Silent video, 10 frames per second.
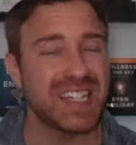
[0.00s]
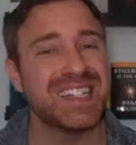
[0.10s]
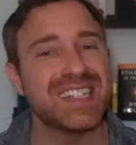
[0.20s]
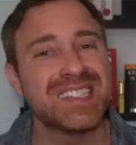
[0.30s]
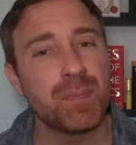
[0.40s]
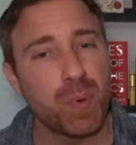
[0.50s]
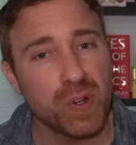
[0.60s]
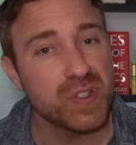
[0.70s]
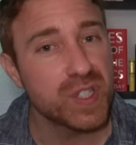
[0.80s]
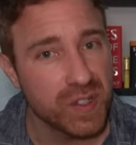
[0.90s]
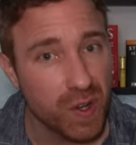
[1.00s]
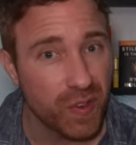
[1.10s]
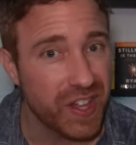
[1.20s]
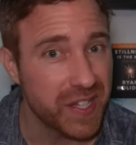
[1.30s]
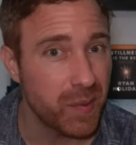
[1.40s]
it is important to know
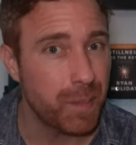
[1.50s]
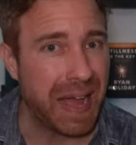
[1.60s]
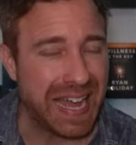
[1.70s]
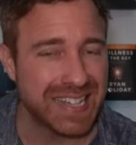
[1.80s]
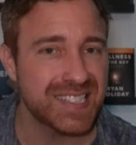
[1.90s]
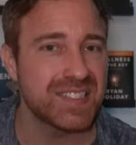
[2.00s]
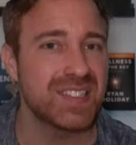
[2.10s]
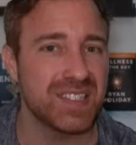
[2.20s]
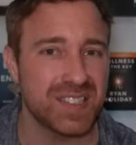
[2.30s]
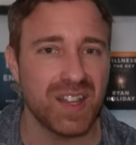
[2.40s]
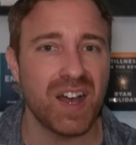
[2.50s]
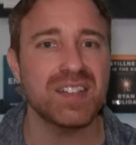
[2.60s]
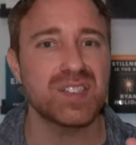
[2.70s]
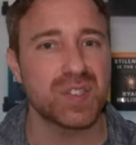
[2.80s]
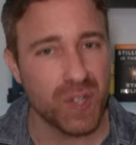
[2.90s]
that your pass does
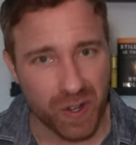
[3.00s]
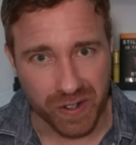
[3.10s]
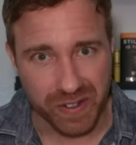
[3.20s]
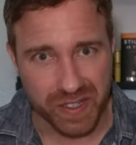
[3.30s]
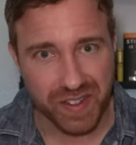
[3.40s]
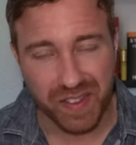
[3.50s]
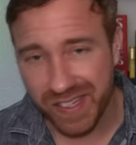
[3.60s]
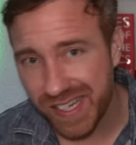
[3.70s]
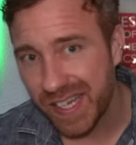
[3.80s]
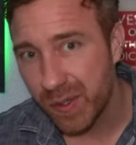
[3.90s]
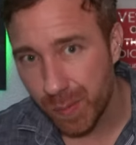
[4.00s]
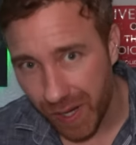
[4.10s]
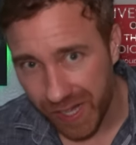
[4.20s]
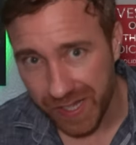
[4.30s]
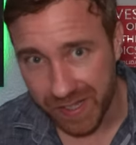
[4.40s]
not start the day you
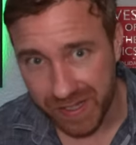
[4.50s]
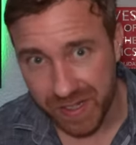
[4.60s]
buy it,